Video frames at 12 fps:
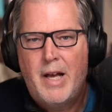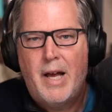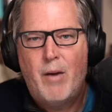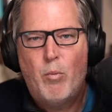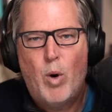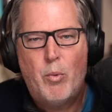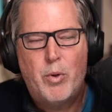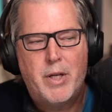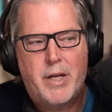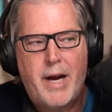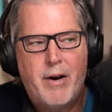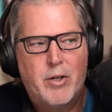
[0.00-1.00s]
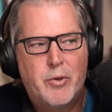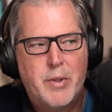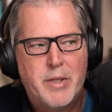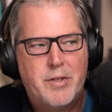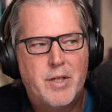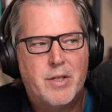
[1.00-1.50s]
And what were the
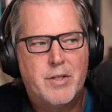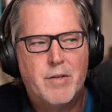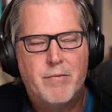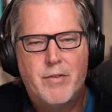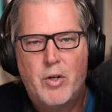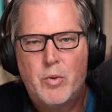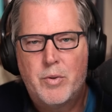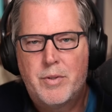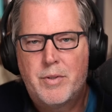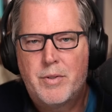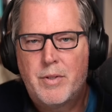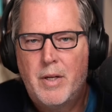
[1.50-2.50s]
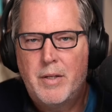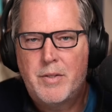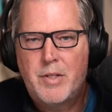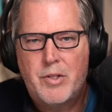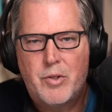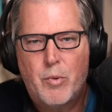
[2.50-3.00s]
characteristics of those
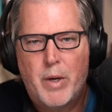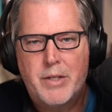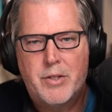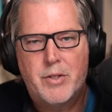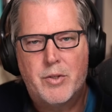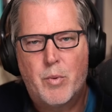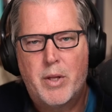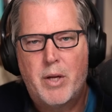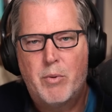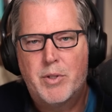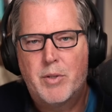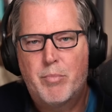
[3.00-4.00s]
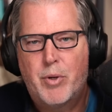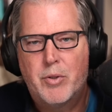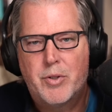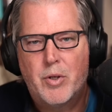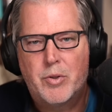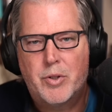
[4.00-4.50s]
situations where there was a
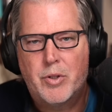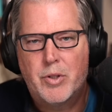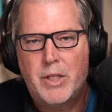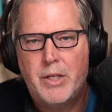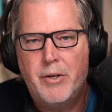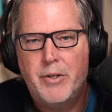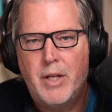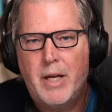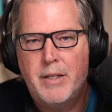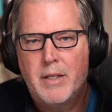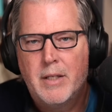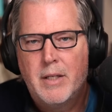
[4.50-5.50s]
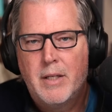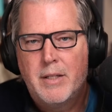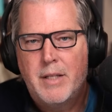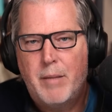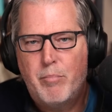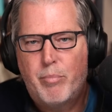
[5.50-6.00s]
pro-social leader that
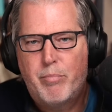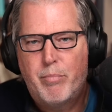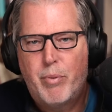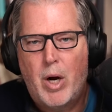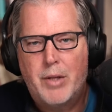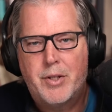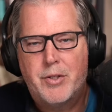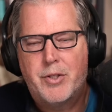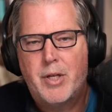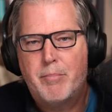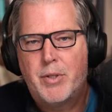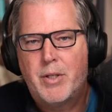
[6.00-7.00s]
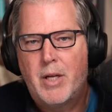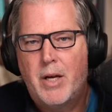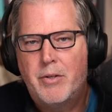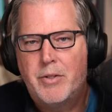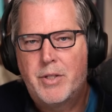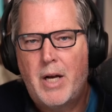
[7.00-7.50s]
brought the ship to the
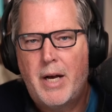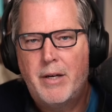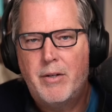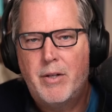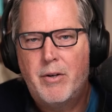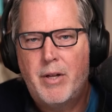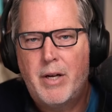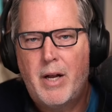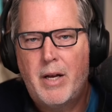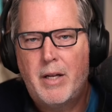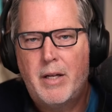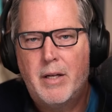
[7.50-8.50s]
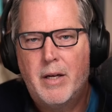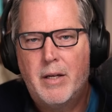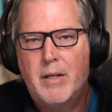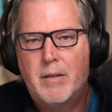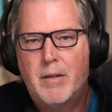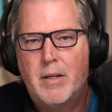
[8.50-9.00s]
other side? Are there any
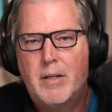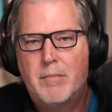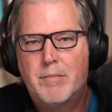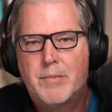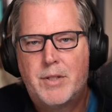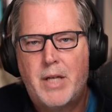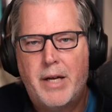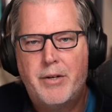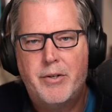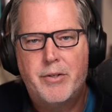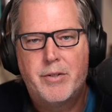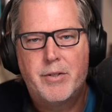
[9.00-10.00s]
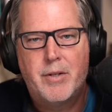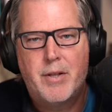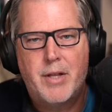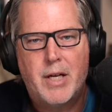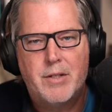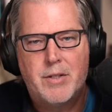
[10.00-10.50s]
standard
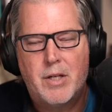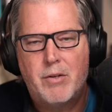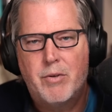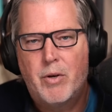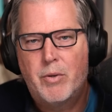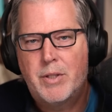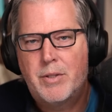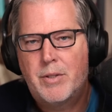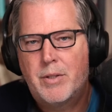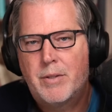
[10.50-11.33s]
things that you noticed?